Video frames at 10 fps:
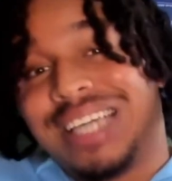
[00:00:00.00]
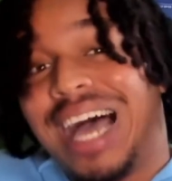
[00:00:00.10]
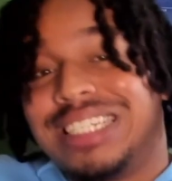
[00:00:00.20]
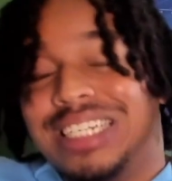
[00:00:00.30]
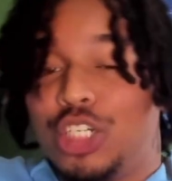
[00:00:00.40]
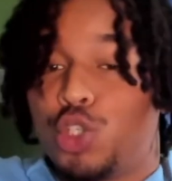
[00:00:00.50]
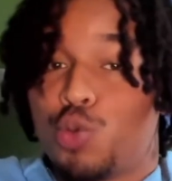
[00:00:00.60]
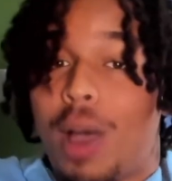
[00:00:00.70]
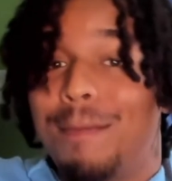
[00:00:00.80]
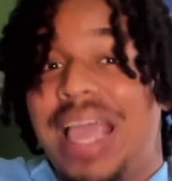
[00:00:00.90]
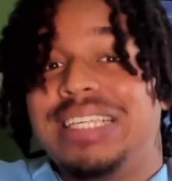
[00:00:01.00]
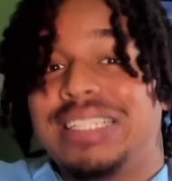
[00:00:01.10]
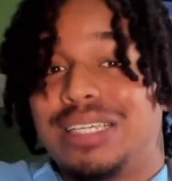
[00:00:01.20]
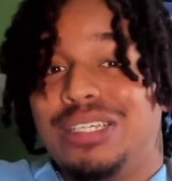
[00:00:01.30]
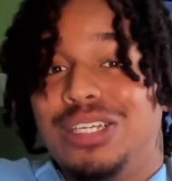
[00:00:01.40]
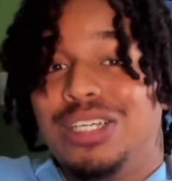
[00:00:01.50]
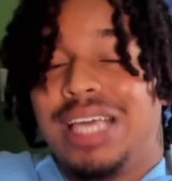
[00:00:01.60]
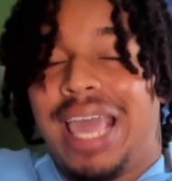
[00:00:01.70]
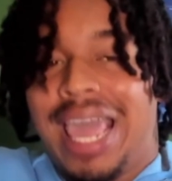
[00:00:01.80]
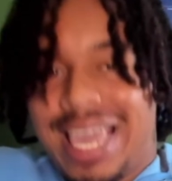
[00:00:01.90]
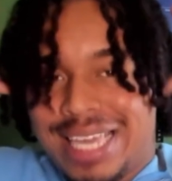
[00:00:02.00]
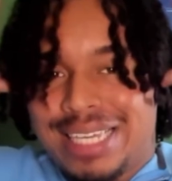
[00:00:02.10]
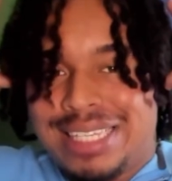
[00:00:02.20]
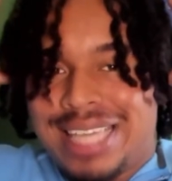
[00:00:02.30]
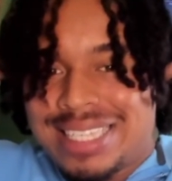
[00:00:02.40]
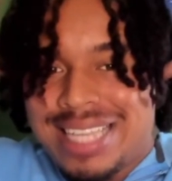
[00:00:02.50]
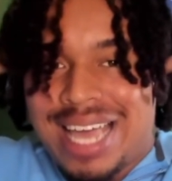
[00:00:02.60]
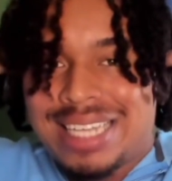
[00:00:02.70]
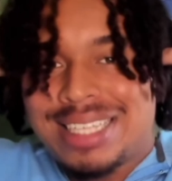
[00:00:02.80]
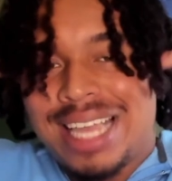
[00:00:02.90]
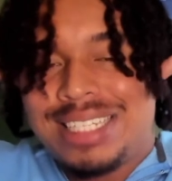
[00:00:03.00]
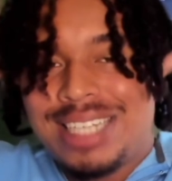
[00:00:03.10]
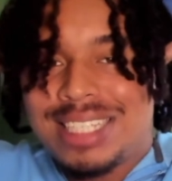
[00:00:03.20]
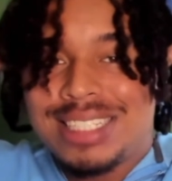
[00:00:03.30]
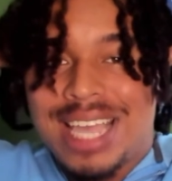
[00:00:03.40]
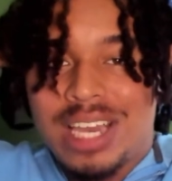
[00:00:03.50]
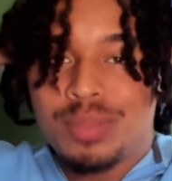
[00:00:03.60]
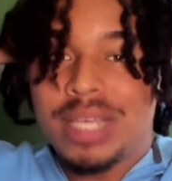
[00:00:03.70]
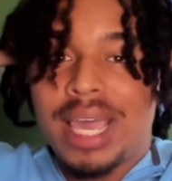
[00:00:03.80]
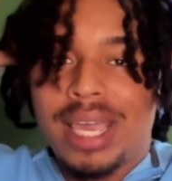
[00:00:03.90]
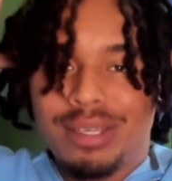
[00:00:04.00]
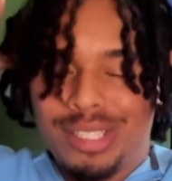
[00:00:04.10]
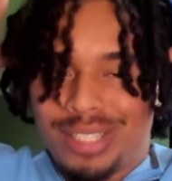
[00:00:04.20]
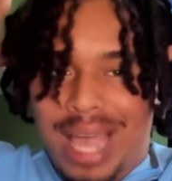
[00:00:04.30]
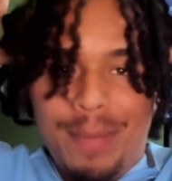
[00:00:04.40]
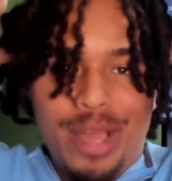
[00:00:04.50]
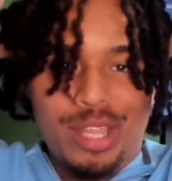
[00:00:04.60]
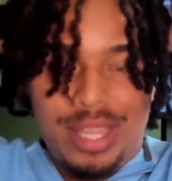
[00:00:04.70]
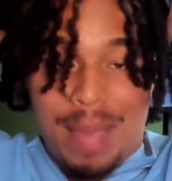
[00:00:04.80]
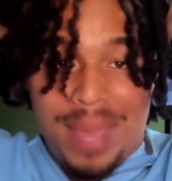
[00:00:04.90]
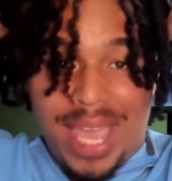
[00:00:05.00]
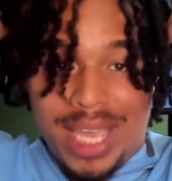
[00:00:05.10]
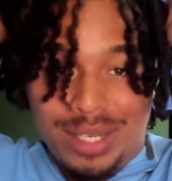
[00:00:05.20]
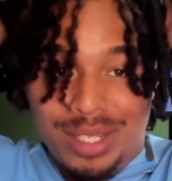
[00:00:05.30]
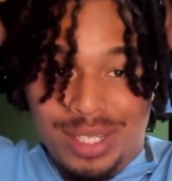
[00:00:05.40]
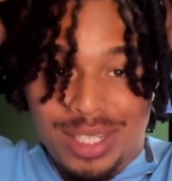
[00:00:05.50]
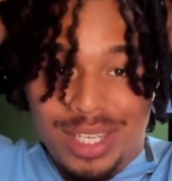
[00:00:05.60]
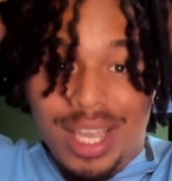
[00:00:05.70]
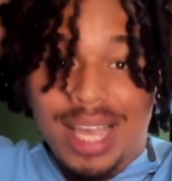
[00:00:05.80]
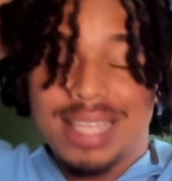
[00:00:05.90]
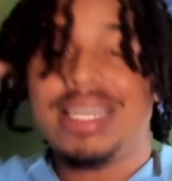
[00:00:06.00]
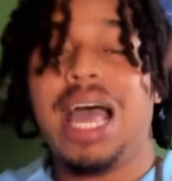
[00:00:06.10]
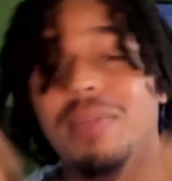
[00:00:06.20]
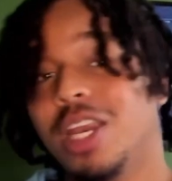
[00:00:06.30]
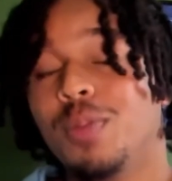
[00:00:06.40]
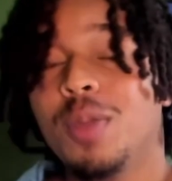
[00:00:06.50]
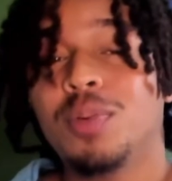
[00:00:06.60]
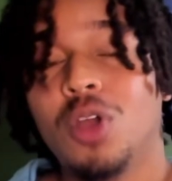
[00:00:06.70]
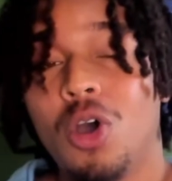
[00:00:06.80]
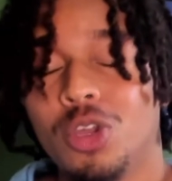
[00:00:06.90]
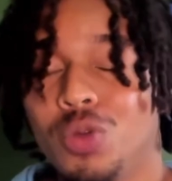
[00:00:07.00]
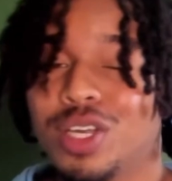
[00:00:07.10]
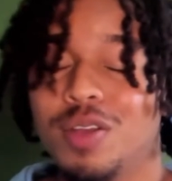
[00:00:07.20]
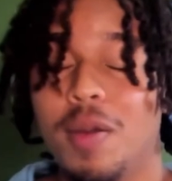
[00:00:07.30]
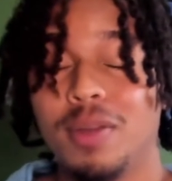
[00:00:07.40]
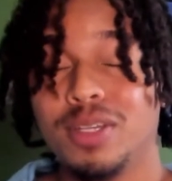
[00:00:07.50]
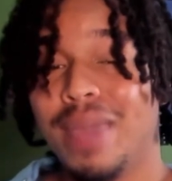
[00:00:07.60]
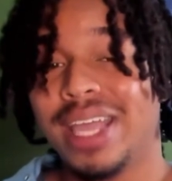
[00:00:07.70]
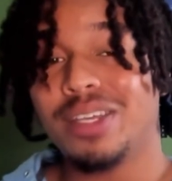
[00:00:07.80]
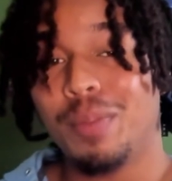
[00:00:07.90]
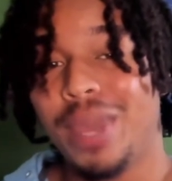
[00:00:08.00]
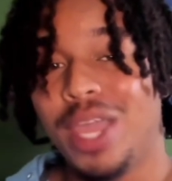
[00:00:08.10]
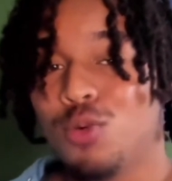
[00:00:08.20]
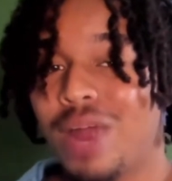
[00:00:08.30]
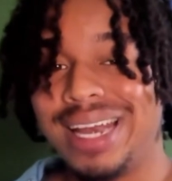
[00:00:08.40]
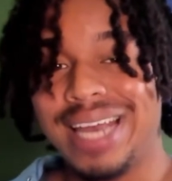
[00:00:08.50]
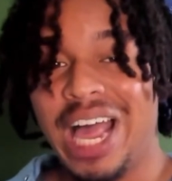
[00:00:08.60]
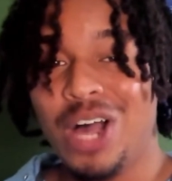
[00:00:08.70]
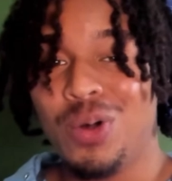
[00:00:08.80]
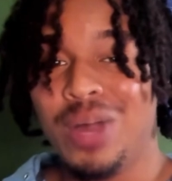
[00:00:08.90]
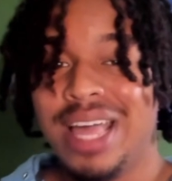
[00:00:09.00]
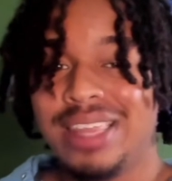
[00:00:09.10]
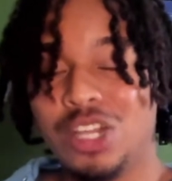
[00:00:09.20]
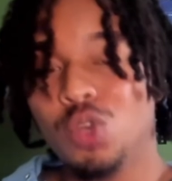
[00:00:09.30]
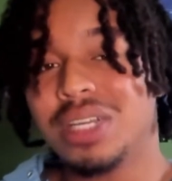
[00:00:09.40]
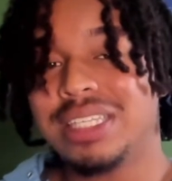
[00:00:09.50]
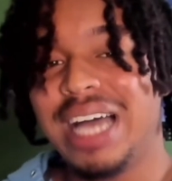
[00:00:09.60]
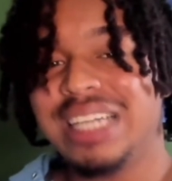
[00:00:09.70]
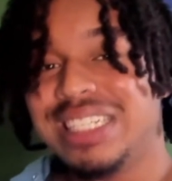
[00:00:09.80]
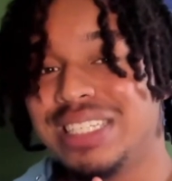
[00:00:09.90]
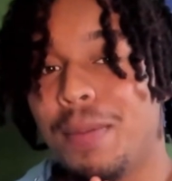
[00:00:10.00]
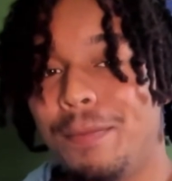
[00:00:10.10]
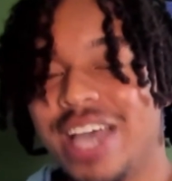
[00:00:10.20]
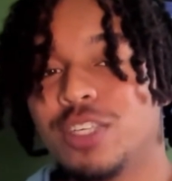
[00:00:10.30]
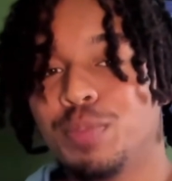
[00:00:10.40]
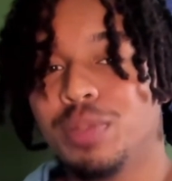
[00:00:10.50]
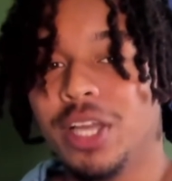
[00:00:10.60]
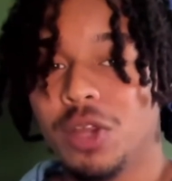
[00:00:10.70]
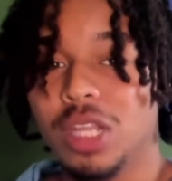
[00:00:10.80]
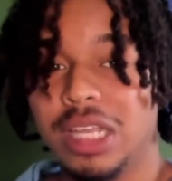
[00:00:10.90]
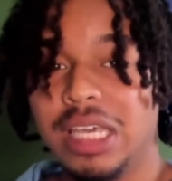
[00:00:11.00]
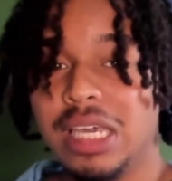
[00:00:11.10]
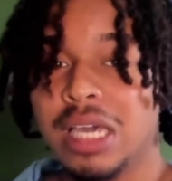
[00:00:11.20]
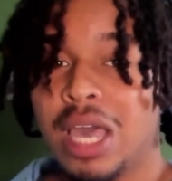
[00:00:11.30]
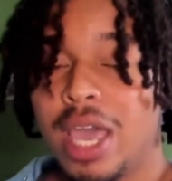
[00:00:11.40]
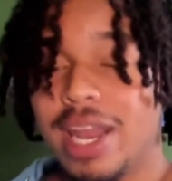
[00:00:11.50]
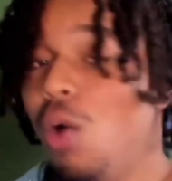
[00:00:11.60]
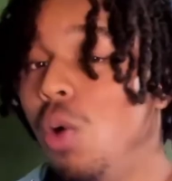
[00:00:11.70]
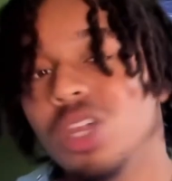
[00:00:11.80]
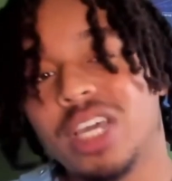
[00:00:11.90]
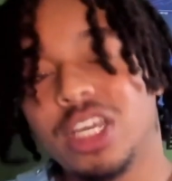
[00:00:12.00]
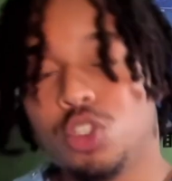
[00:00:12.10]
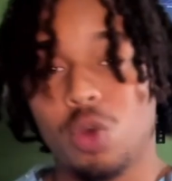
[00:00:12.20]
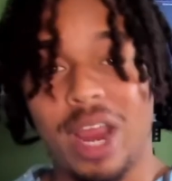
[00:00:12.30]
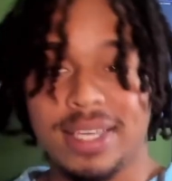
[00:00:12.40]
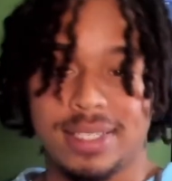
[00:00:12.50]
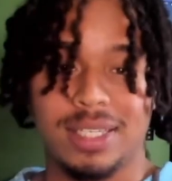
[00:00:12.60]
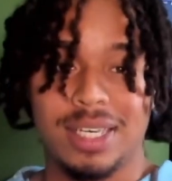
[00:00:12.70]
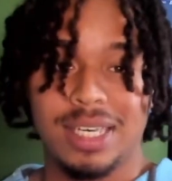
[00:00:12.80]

Doncic is just amazing. And that's not a slight to Jason Tatum saying he's not better than that man. Because not many people are. You can make a debate right now that Luka Doncic is the best player in the league, and I won't look at you crazy.